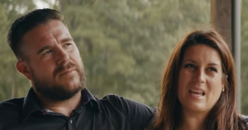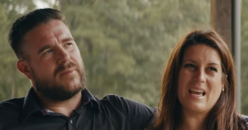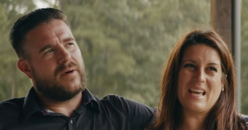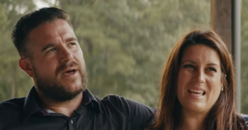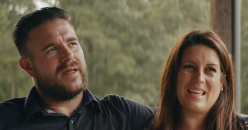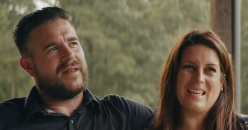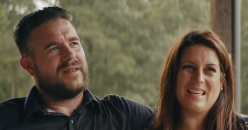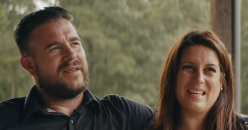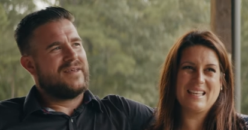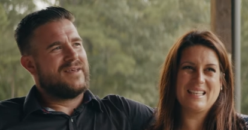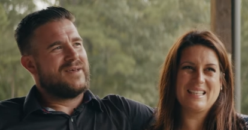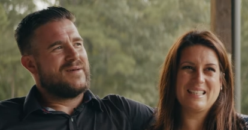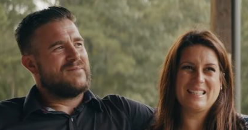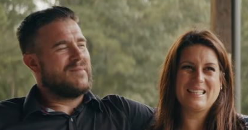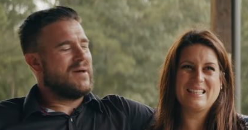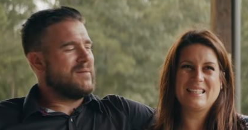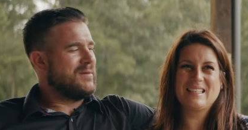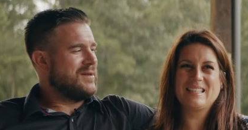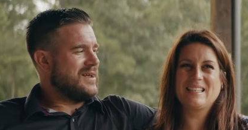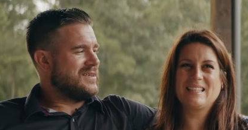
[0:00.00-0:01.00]
Speaker 1: but
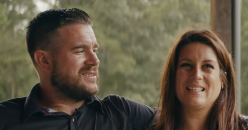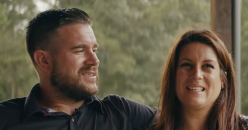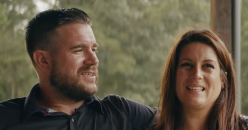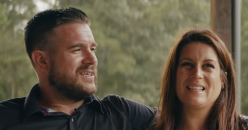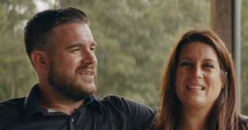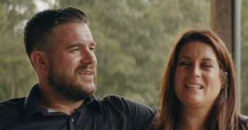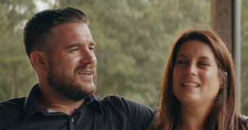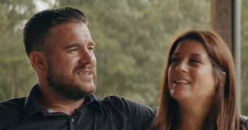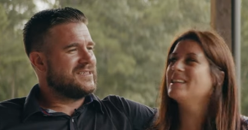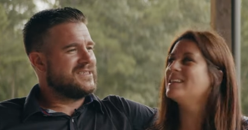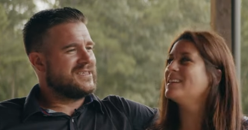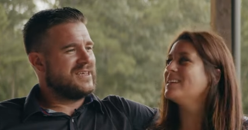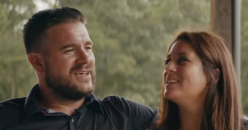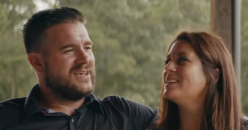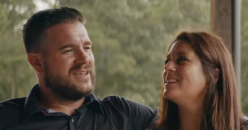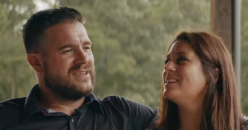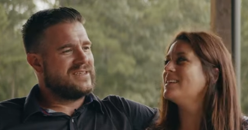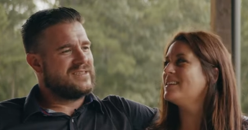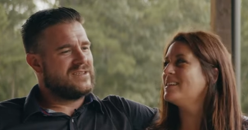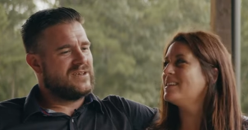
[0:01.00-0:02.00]
maybe not to the
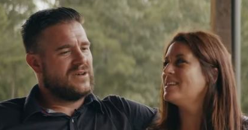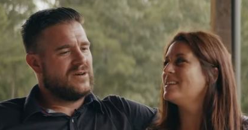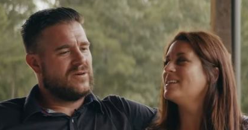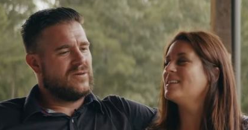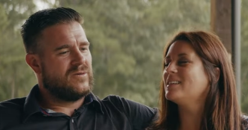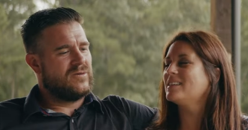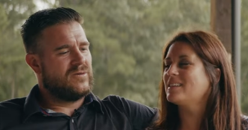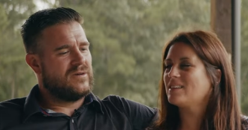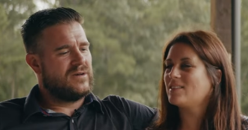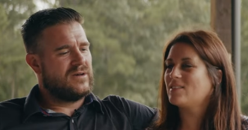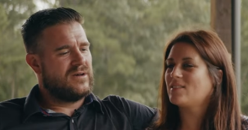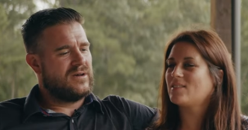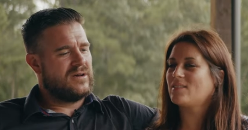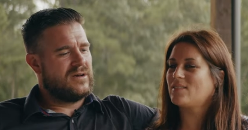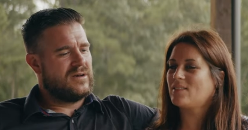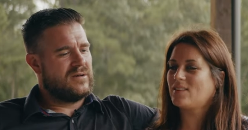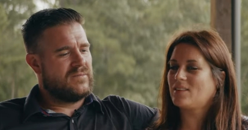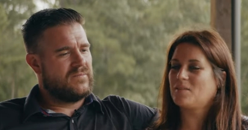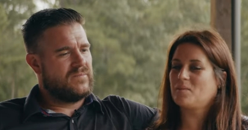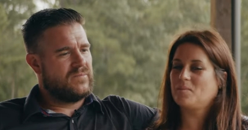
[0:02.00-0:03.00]
extent. So um,
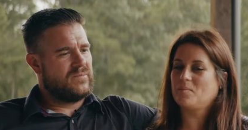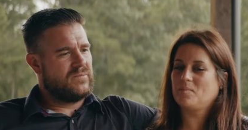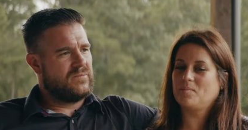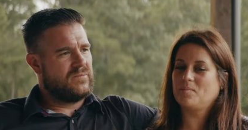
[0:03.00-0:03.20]
right.